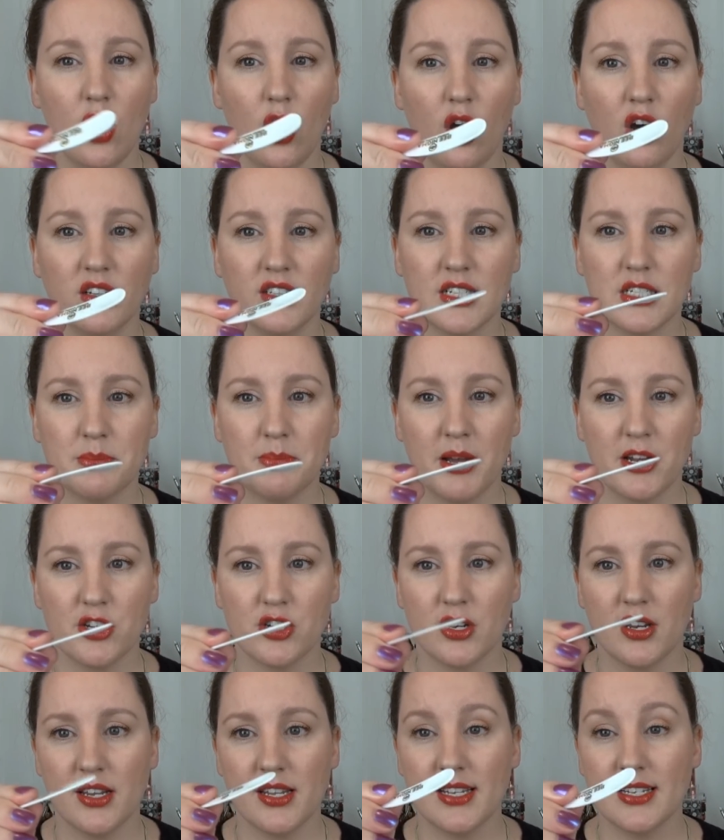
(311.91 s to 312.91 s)
on the
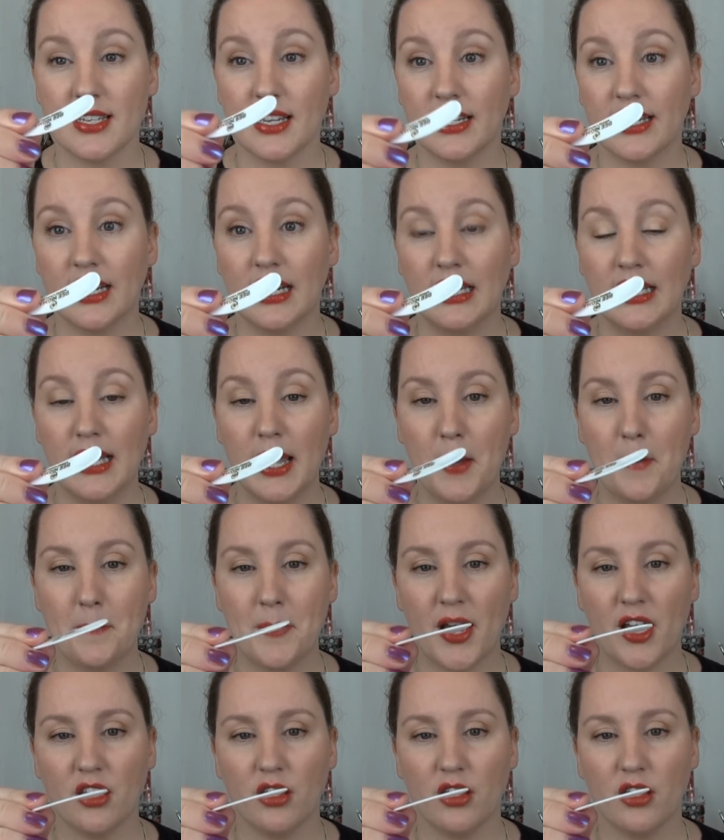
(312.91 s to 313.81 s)
spatula there's a little lip.